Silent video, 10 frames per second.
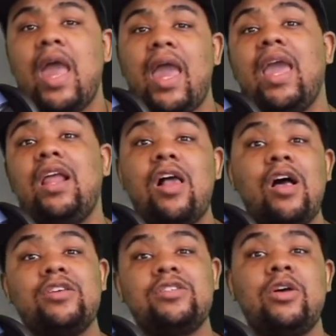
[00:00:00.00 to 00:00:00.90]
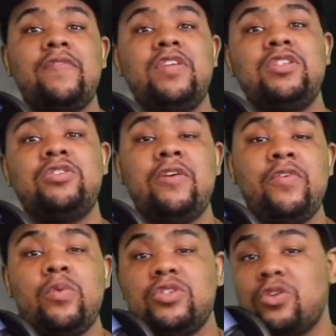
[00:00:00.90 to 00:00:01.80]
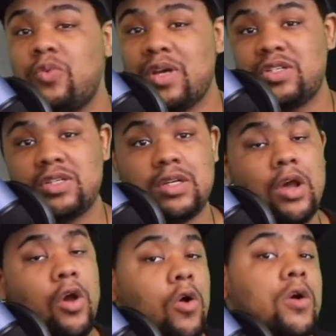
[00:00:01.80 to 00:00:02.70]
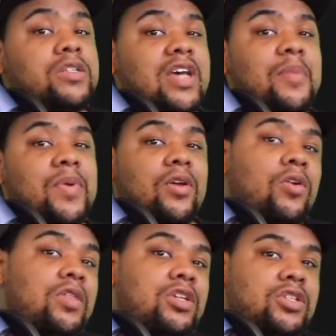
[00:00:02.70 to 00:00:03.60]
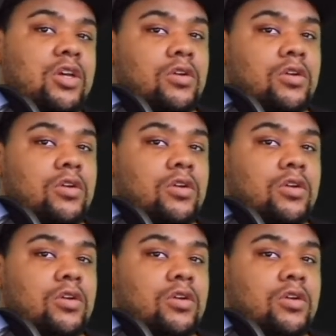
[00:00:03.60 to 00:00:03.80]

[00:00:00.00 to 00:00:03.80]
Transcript: And also, if you want your question or topic on this show,